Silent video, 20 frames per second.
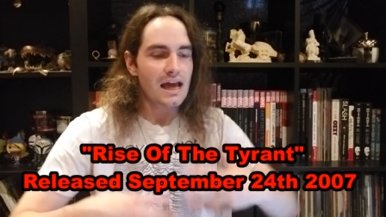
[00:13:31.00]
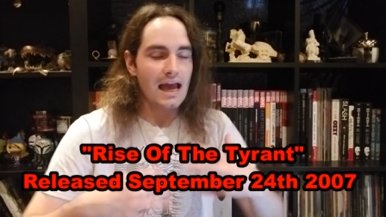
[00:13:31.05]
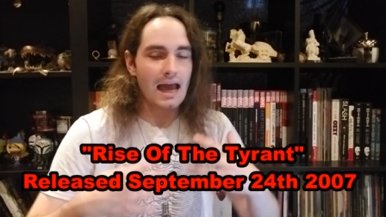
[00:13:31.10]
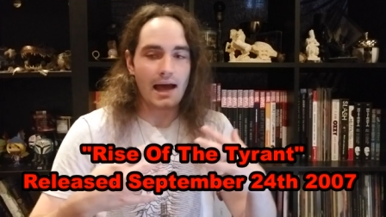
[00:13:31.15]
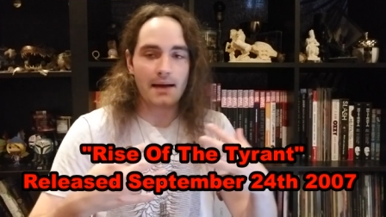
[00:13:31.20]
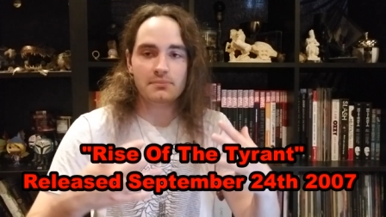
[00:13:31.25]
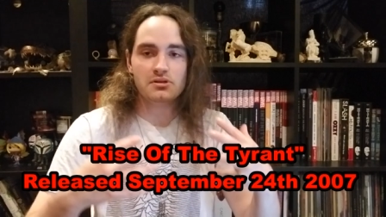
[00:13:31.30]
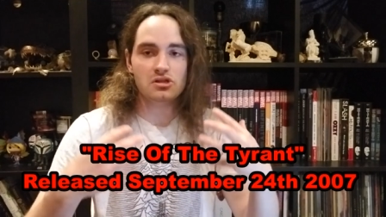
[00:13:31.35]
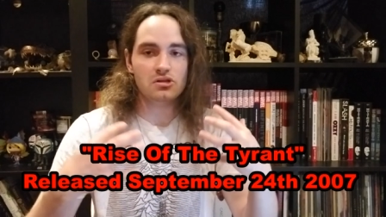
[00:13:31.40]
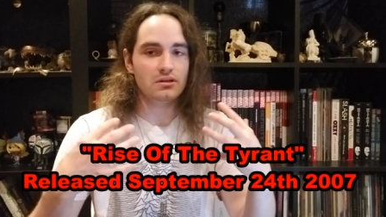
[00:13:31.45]

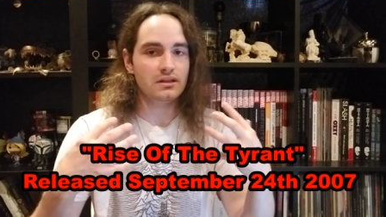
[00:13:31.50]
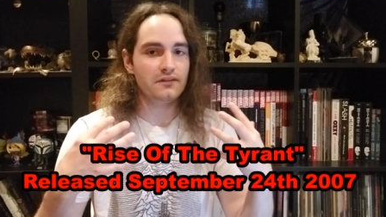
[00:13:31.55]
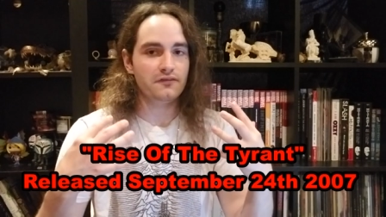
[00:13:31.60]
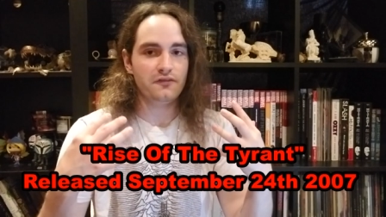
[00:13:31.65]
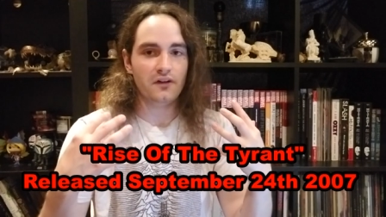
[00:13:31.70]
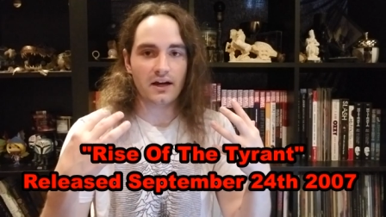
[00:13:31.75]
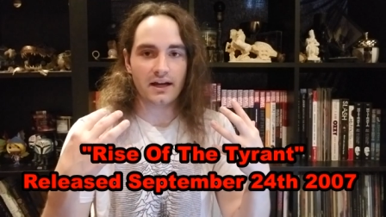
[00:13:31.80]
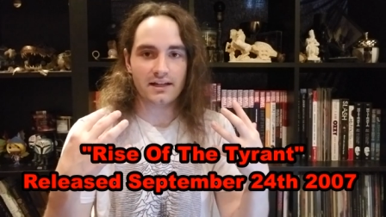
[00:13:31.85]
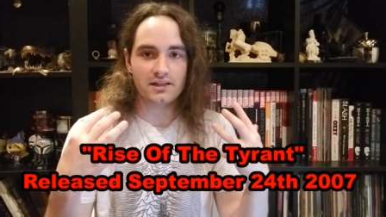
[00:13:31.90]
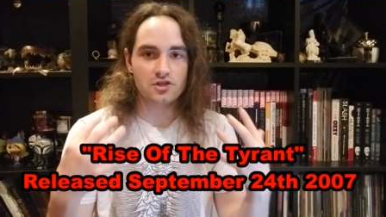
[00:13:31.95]
absolutely
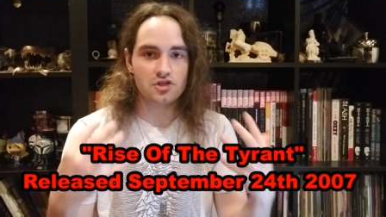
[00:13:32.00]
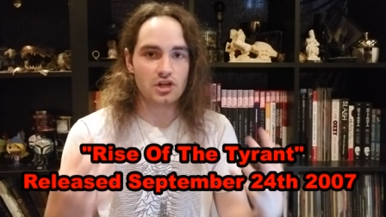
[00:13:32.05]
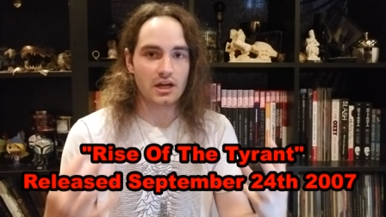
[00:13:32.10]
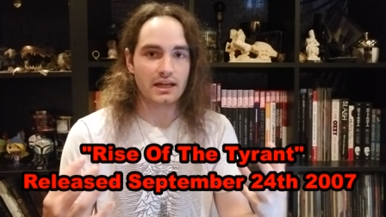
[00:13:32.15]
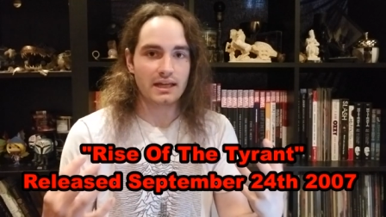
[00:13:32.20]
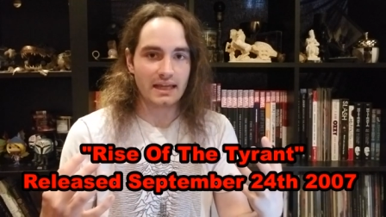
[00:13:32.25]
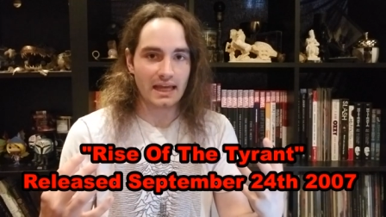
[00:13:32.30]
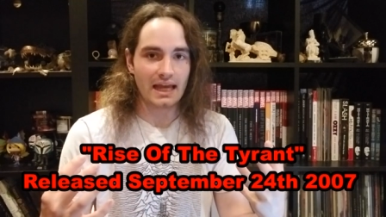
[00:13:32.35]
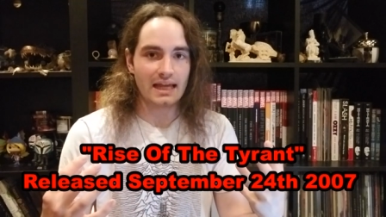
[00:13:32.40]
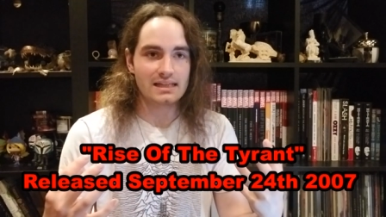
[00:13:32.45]
fucking
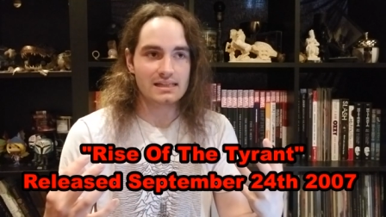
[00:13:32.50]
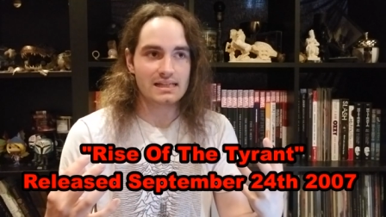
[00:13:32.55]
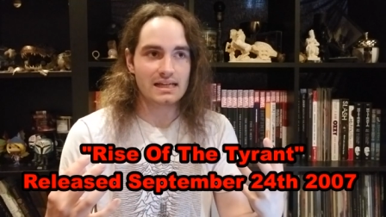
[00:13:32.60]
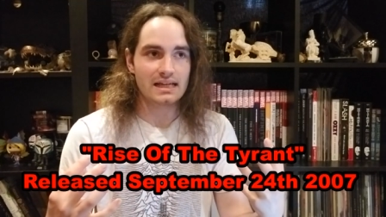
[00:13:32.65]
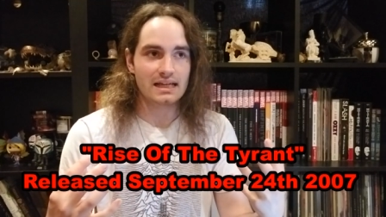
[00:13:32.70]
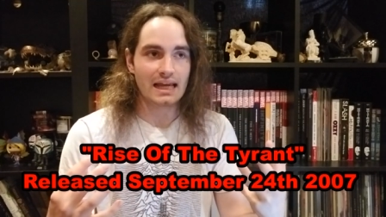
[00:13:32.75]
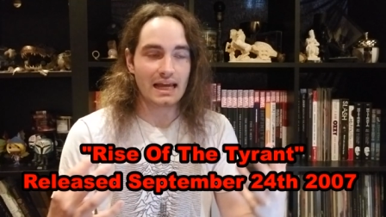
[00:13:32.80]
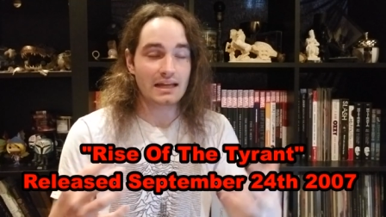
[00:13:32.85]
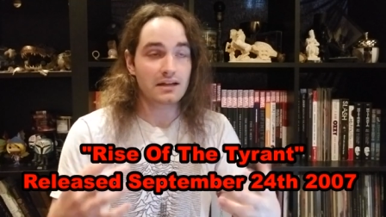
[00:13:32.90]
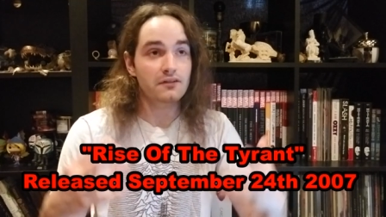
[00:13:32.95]

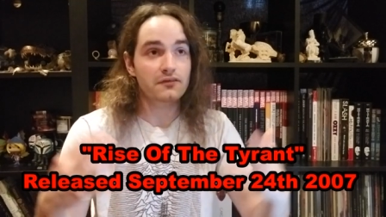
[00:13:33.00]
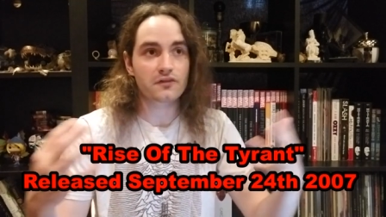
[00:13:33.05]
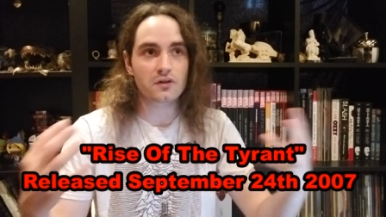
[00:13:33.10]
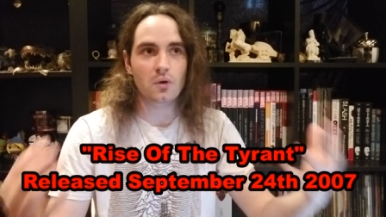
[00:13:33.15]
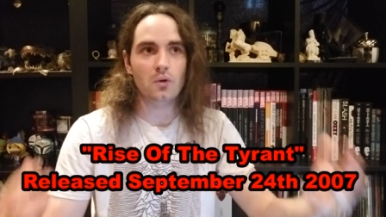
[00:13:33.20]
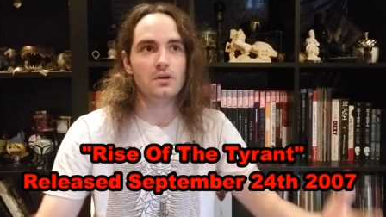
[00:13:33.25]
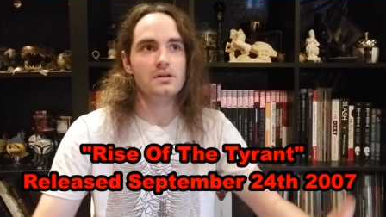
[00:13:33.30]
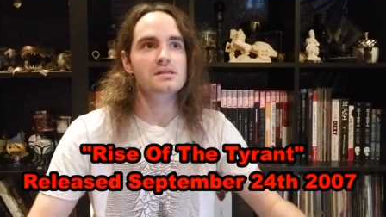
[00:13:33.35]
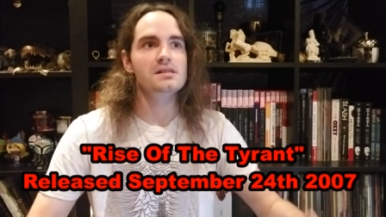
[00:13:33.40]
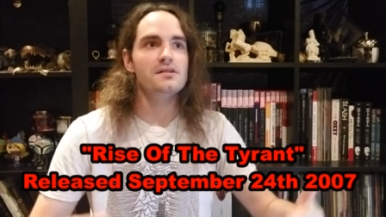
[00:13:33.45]
gigantic, and of
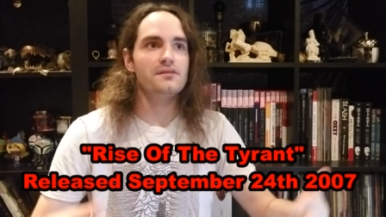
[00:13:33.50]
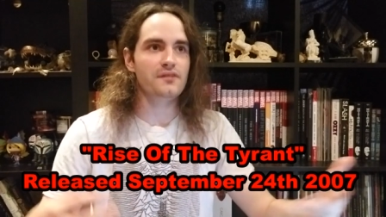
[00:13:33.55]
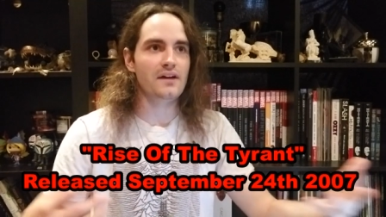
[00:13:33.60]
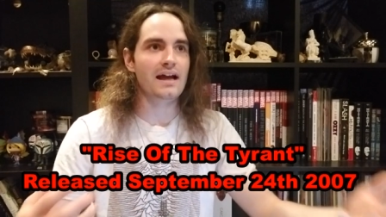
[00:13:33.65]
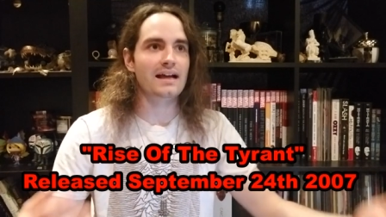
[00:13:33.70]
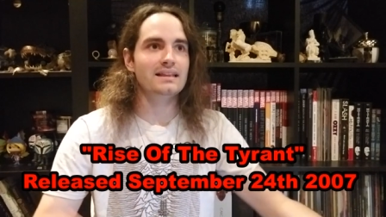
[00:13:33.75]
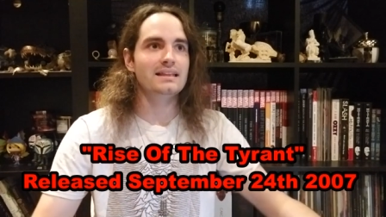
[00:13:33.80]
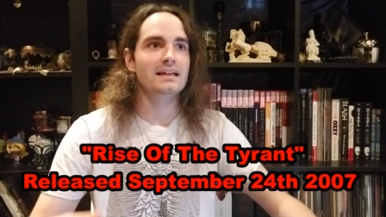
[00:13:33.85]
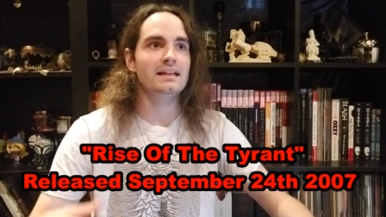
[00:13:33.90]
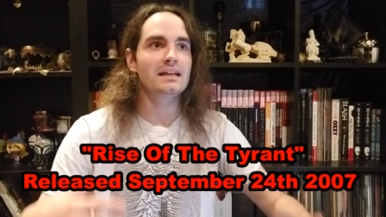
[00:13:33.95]
course the
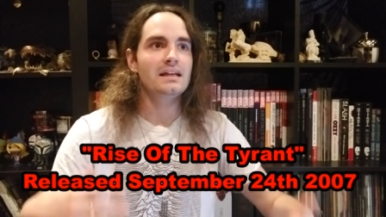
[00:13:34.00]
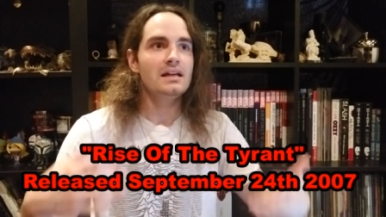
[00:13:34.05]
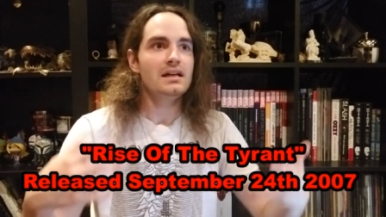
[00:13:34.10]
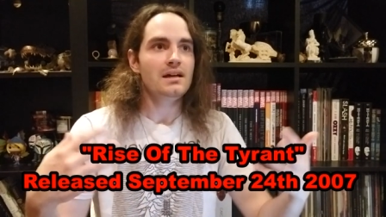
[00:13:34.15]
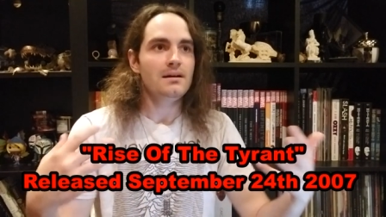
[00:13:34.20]
fact that